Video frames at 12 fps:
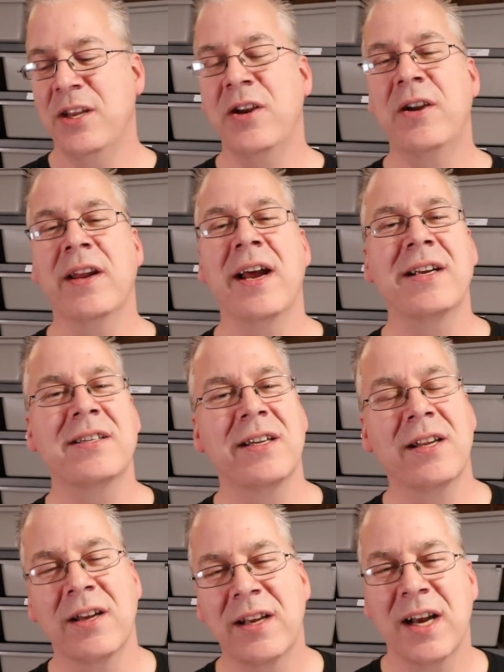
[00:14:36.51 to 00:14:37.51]
you can
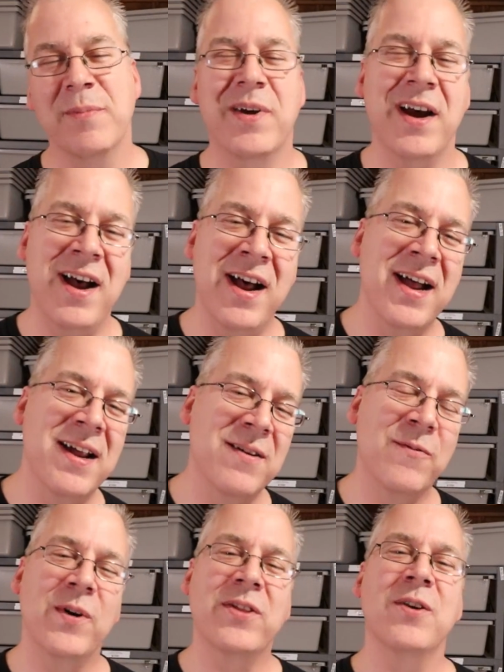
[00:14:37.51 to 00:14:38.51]
actually look up kind
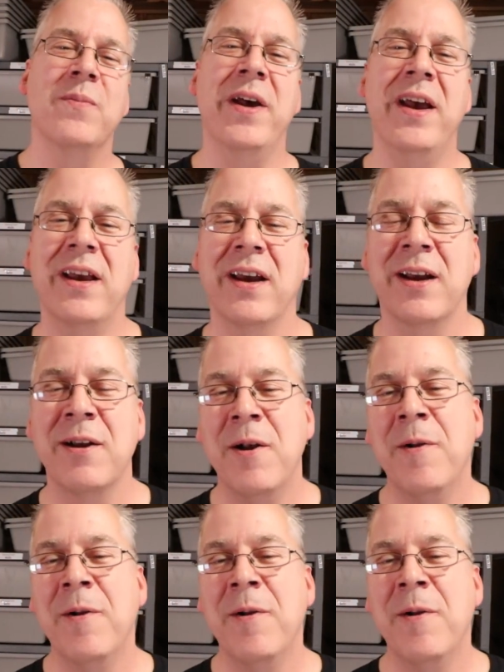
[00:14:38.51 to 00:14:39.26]
of what they're making